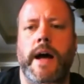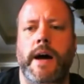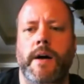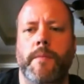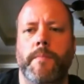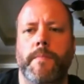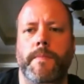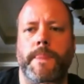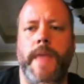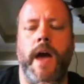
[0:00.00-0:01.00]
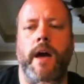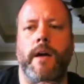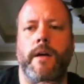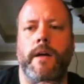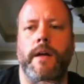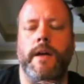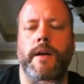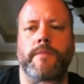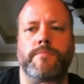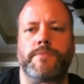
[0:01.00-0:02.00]
Um, yeah,
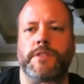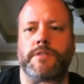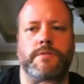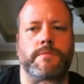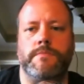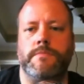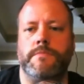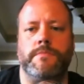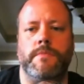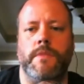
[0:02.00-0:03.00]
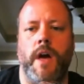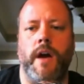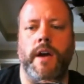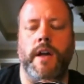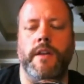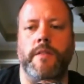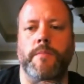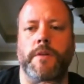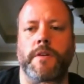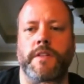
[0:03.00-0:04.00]
just I got nothing
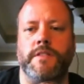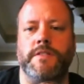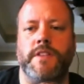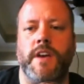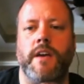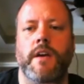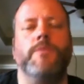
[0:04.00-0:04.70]
but good things to say.